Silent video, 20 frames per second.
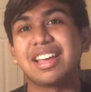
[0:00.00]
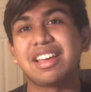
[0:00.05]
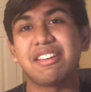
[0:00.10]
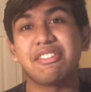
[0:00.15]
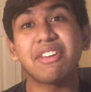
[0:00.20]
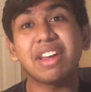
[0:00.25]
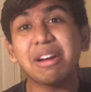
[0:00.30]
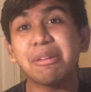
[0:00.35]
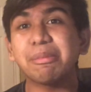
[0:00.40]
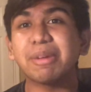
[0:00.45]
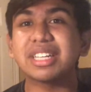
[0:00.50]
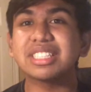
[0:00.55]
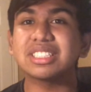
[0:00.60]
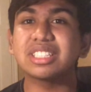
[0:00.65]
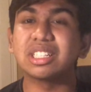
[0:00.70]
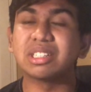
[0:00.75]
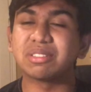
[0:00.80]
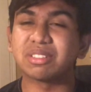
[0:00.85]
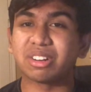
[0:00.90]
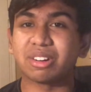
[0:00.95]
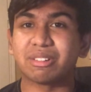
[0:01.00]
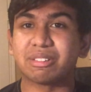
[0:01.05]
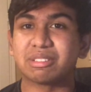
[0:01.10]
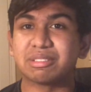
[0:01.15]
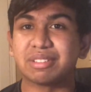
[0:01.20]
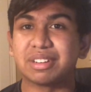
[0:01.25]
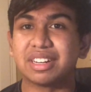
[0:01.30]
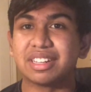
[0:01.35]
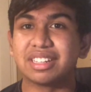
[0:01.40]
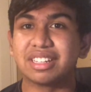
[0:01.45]
Phantom Blaster Overlord was
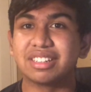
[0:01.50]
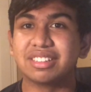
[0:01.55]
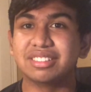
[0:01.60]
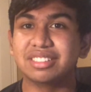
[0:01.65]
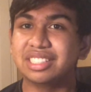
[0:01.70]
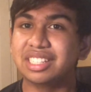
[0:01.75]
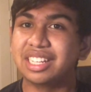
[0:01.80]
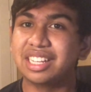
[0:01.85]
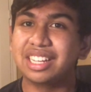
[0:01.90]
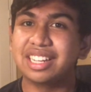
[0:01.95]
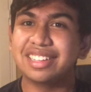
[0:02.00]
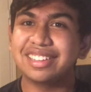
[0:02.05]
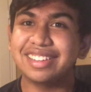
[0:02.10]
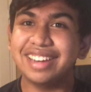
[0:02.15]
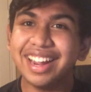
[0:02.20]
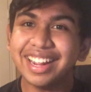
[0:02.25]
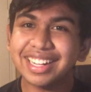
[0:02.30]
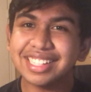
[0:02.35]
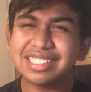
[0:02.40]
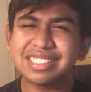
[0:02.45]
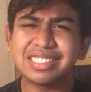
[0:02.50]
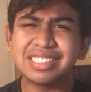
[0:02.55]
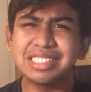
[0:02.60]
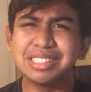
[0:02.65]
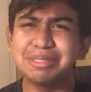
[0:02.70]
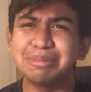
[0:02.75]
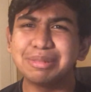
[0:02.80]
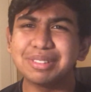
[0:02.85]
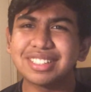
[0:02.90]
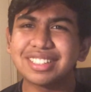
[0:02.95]
one of those. The deck is
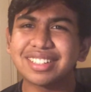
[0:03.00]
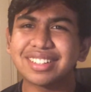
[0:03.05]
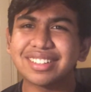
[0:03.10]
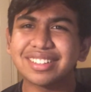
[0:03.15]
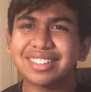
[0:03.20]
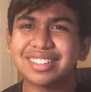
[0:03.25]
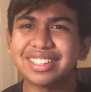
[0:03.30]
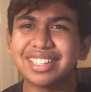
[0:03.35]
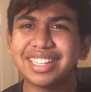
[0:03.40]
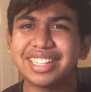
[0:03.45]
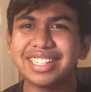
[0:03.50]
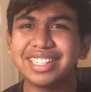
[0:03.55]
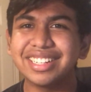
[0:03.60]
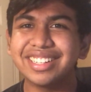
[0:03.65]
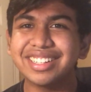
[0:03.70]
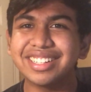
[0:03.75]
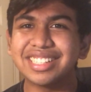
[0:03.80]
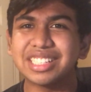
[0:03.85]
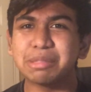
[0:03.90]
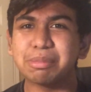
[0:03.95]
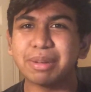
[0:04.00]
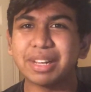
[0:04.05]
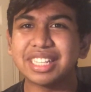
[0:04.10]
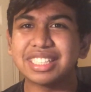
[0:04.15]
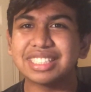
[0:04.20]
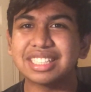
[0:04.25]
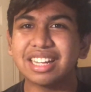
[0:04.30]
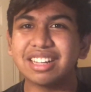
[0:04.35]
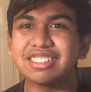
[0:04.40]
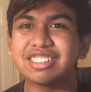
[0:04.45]
super linear in its
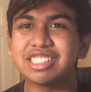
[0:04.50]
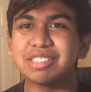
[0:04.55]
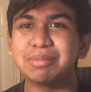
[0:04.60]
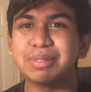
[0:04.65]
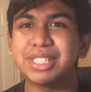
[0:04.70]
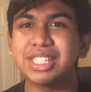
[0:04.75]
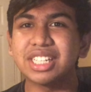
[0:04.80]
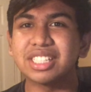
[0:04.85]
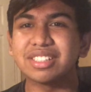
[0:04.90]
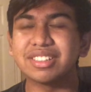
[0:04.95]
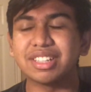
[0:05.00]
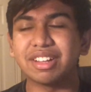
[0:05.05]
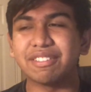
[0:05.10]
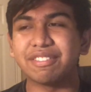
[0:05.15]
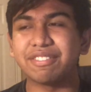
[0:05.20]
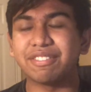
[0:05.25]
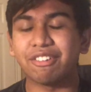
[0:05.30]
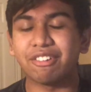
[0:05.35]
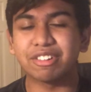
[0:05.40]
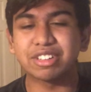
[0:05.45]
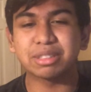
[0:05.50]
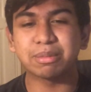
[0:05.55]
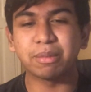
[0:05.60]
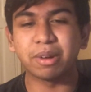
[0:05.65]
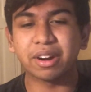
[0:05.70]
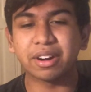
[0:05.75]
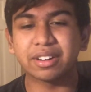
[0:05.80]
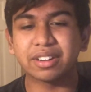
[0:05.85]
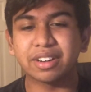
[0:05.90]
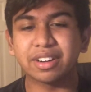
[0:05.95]
playstyle just because of the force
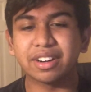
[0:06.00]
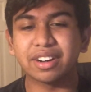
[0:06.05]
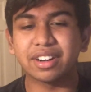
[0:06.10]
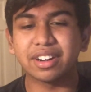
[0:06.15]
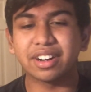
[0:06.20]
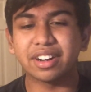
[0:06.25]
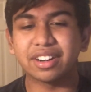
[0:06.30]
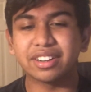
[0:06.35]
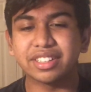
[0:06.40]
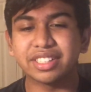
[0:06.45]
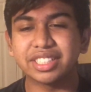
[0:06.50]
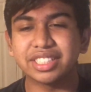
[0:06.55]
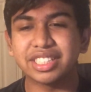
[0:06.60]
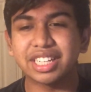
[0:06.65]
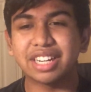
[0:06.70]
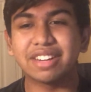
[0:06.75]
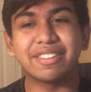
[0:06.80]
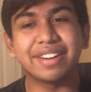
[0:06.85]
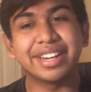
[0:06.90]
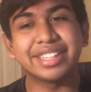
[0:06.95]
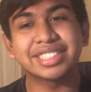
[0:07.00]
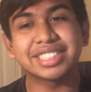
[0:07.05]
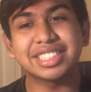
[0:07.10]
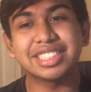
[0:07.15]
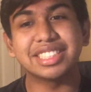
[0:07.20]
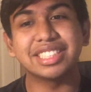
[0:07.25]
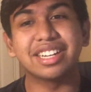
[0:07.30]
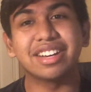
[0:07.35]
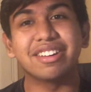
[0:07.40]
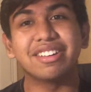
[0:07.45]
marker, early generation,
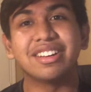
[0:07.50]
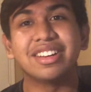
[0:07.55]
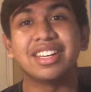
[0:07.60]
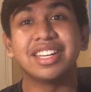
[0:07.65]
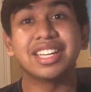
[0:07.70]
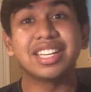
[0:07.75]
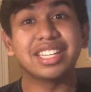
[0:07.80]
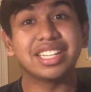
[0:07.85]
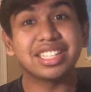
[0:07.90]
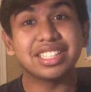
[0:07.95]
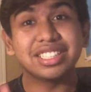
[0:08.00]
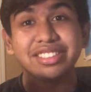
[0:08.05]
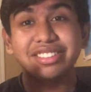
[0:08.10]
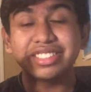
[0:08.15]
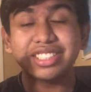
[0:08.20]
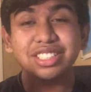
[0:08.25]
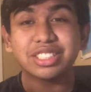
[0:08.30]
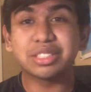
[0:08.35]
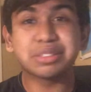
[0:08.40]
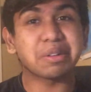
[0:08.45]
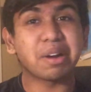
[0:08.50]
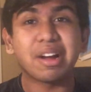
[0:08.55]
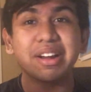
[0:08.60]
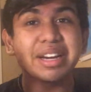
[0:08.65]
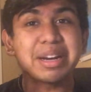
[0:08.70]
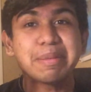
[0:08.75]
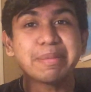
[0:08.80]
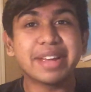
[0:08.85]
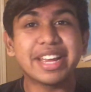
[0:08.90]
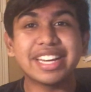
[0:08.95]
you know. You just draw
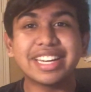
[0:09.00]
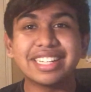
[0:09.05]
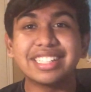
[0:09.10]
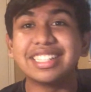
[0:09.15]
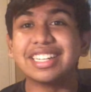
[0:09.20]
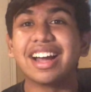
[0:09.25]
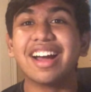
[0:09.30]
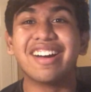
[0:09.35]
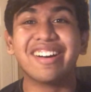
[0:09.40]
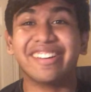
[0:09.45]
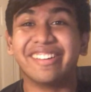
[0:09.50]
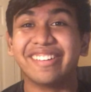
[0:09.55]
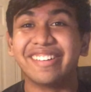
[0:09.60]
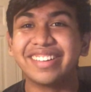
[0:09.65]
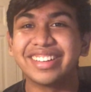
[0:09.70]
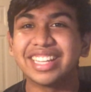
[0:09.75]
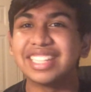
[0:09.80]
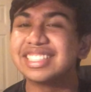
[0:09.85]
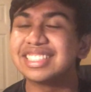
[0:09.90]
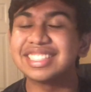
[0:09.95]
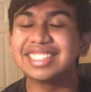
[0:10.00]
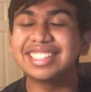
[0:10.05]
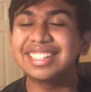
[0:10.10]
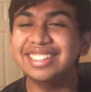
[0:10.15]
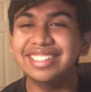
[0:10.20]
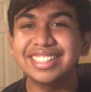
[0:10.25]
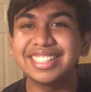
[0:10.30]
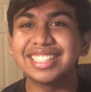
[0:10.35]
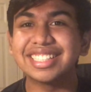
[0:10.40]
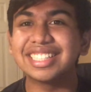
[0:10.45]
an main and go. That's
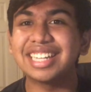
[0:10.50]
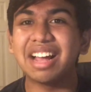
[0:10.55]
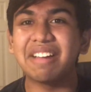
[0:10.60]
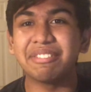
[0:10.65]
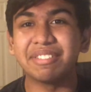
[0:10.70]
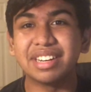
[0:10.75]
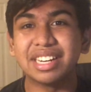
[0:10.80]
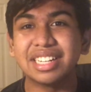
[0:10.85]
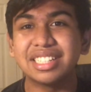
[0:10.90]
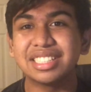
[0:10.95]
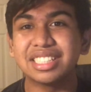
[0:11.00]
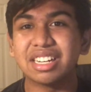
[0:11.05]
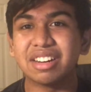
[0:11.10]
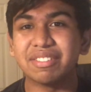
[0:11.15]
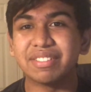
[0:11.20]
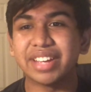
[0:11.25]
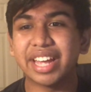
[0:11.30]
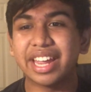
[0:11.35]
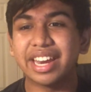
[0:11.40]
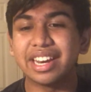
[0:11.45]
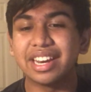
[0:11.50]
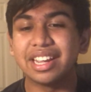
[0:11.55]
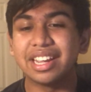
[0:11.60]
literally the definition of it.